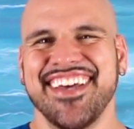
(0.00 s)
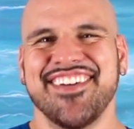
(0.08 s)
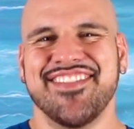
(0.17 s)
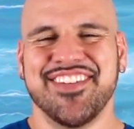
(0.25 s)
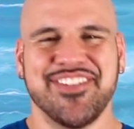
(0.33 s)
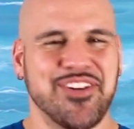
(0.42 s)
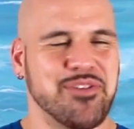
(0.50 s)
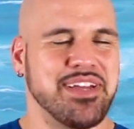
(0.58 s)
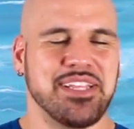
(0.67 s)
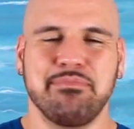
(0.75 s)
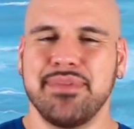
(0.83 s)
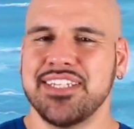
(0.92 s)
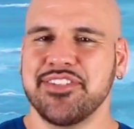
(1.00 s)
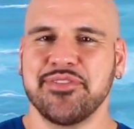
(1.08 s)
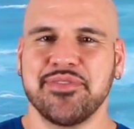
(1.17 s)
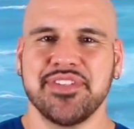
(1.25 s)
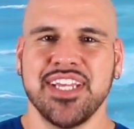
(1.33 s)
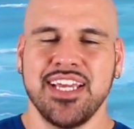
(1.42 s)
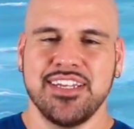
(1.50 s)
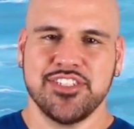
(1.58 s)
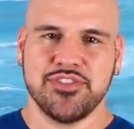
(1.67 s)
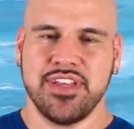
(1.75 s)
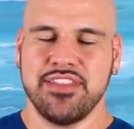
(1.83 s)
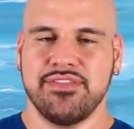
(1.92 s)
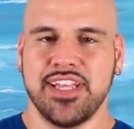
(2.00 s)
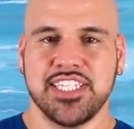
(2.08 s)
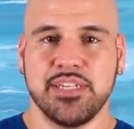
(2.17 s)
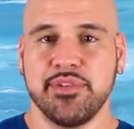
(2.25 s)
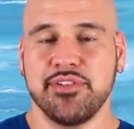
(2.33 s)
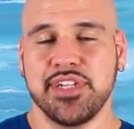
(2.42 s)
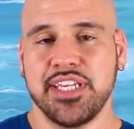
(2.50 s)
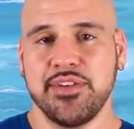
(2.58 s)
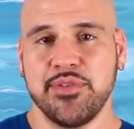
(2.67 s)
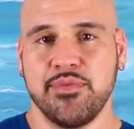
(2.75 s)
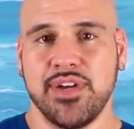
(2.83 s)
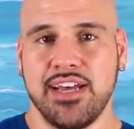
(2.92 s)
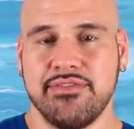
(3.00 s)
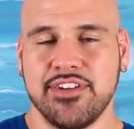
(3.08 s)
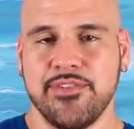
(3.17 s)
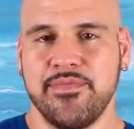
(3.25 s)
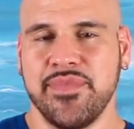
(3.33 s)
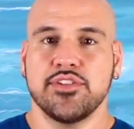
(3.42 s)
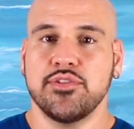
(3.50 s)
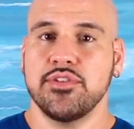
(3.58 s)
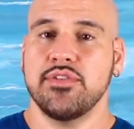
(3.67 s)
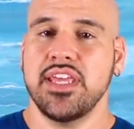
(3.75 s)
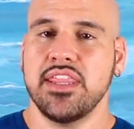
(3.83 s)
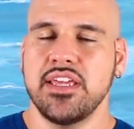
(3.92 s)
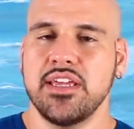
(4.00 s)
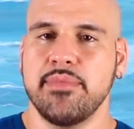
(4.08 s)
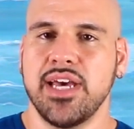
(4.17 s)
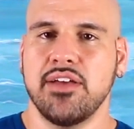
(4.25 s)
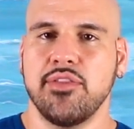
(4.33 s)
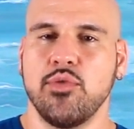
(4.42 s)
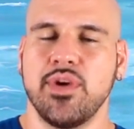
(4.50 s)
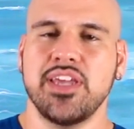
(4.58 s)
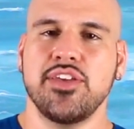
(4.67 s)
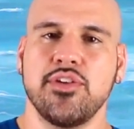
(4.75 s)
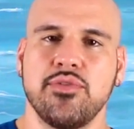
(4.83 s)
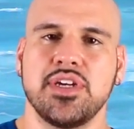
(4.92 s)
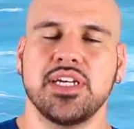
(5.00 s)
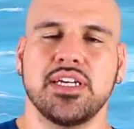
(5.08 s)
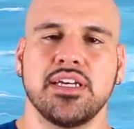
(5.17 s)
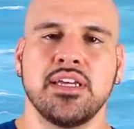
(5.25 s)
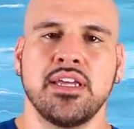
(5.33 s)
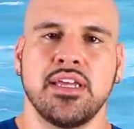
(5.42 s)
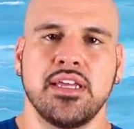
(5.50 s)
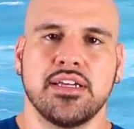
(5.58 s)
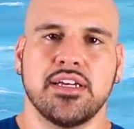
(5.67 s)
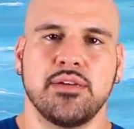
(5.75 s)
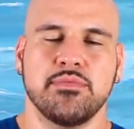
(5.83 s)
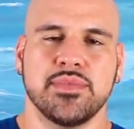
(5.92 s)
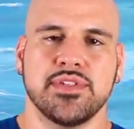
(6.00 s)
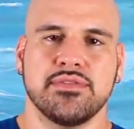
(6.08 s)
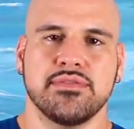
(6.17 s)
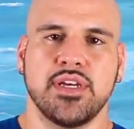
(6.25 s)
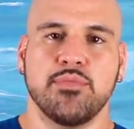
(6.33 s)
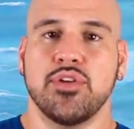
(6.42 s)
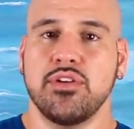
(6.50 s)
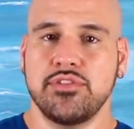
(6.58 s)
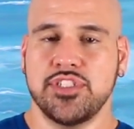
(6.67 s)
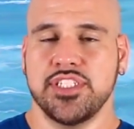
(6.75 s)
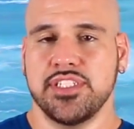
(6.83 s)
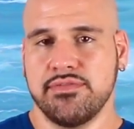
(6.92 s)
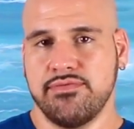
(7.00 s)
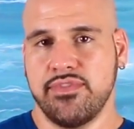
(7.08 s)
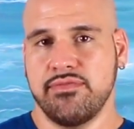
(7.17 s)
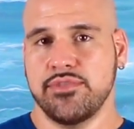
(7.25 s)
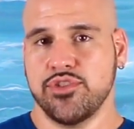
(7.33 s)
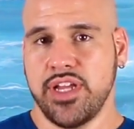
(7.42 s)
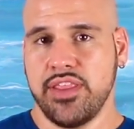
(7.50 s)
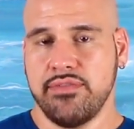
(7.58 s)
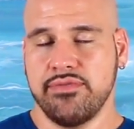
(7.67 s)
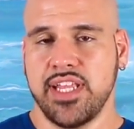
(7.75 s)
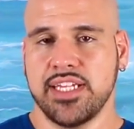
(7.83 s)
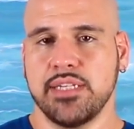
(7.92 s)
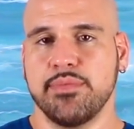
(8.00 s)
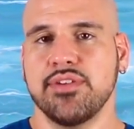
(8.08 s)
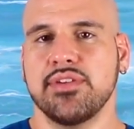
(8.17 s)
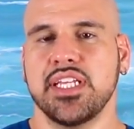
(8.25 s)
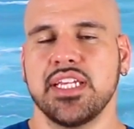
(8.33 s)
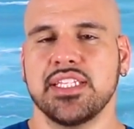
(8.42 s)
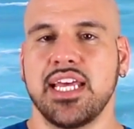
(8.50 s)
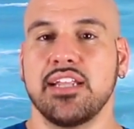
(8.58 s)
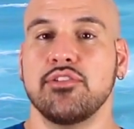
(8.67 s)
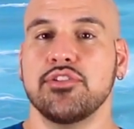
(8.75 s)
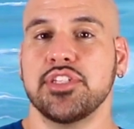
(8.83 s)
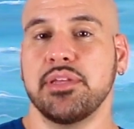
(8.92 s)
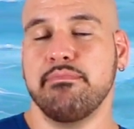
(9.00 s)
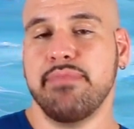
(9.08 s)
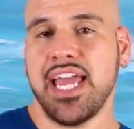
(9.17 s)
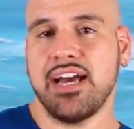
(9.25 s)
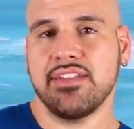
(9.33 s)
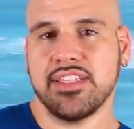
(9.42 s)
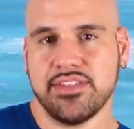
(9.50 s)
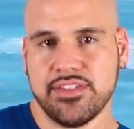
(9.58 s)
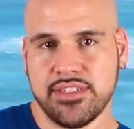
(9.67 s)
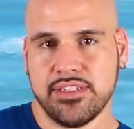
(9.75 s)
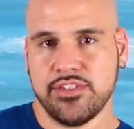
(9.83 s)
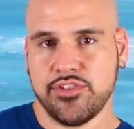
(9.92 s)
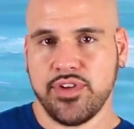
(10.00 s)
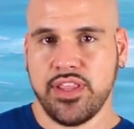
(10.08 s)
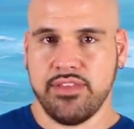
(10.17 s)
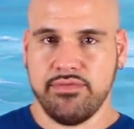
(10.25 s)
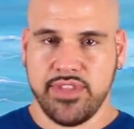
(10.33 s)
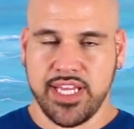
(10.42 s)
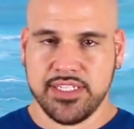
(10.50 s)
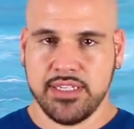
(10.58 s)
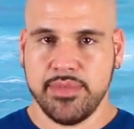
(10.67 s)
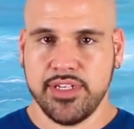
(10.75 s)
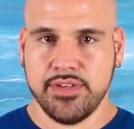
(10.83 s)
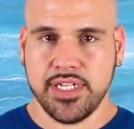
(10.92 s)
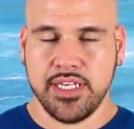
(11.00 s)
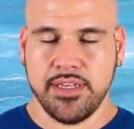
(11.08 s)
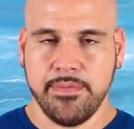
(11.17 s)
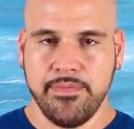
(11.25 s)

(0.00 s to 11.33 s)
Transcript: Whether you're talking about the muscles, strength, flexibility, whatever. So the great thing about the way yoga approaches from strength and flexibility is that it looks to balance strength and flexibility,